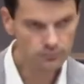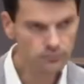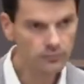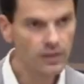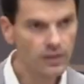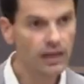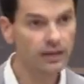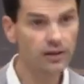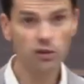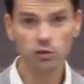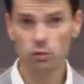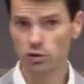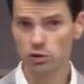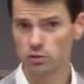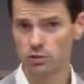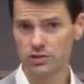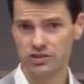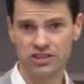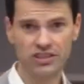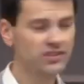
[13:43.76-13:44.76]
In other words,
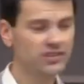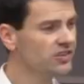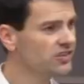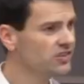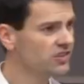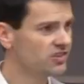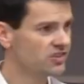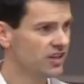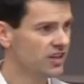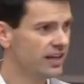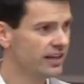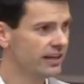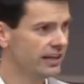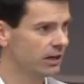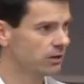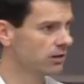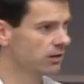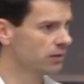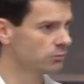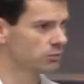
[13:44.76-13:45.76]
what Jesus is saying here,
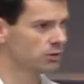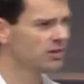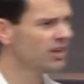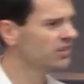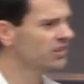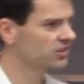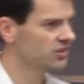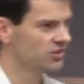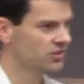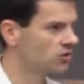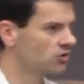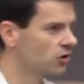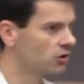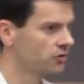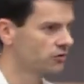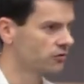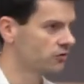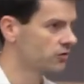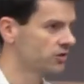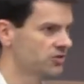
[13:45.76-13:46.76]
and I realize this is hard
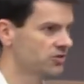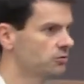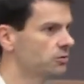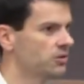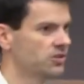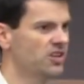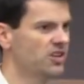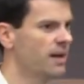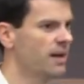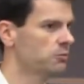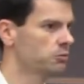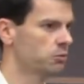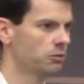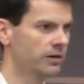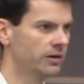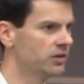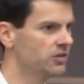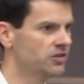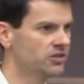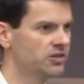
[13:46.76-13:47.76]
for us to accept, we're
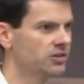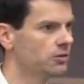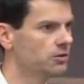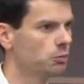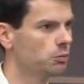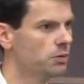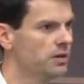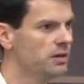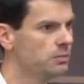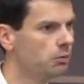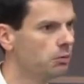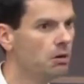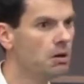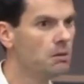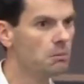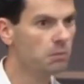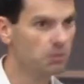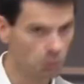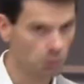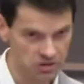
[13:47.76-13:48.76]
very cynical people,
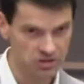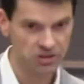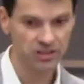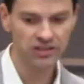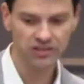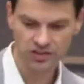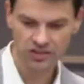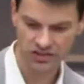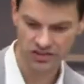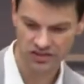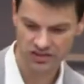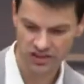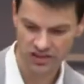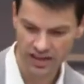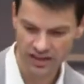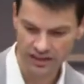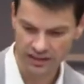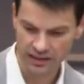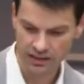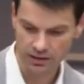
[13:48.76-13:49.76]
but what Jesus is
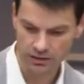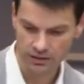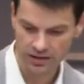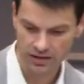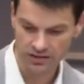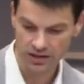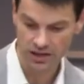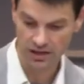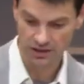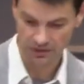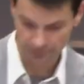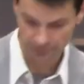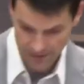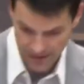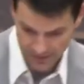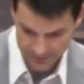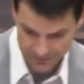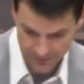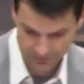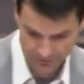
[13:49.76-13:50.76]
saying here is the
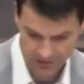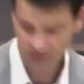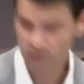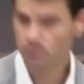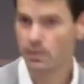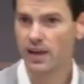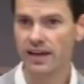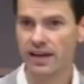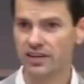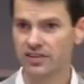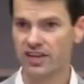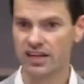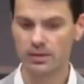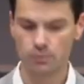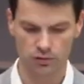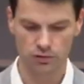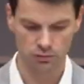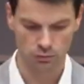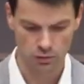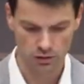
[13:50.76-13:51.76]
fact that this man is able
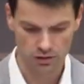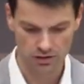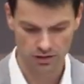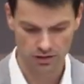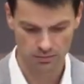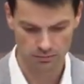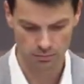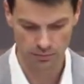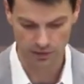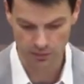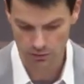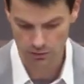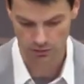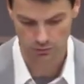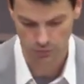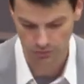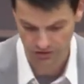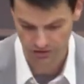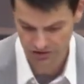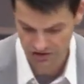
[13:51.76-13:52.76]
to work
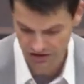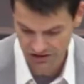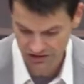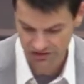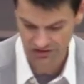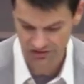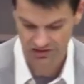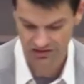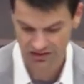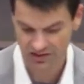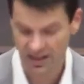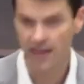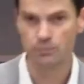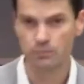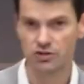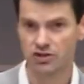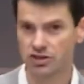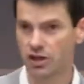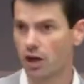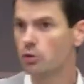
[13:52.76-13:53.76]
miracles in Jesus' name
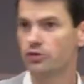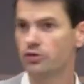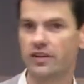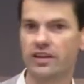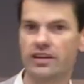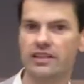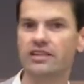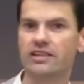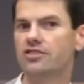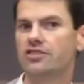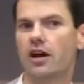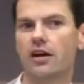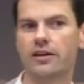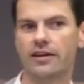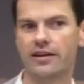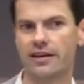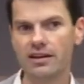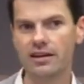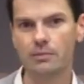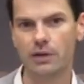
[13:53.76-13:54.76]
shows that he's not an
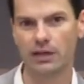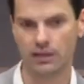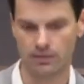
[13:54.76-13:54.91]
enemy.